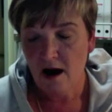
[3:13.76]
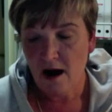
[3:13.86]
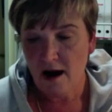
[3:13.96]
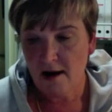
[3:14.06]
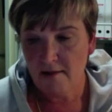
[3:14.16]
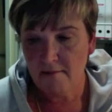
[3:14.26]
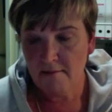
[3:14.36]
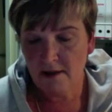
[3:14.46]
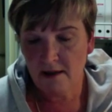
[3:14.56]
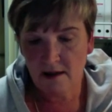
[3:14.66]

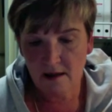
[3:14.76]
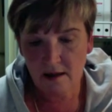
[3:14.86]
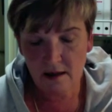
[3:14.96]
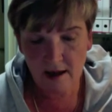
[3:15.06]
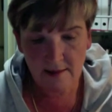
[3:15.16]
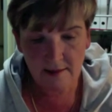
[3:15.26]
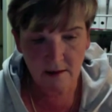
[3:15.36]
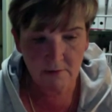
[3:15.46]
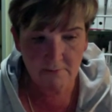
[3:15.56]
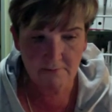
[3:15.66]
and then
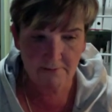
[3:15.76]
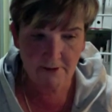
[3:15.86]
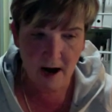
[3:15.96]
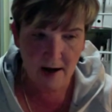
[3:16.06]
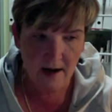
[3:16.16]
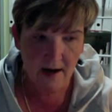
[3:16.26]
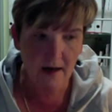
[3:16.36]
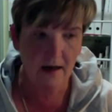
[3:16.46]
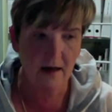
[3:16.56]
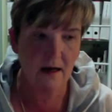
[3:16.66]
on
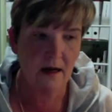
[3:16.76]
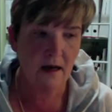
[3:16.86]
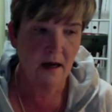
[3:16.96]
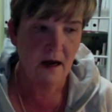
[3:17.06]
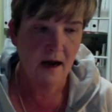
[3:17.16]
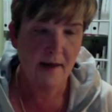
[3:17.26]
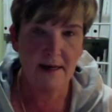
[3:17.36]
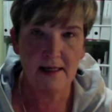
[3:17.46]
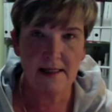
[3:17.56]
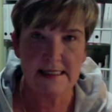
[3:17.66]
Friday, I'm
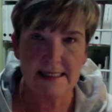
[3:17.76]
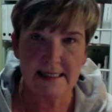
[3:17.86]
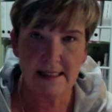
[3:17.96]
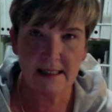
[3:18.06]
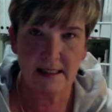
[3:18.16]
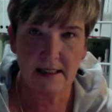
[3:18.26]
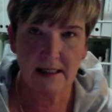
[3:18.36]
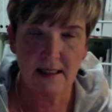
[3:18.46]
heading to Sydney.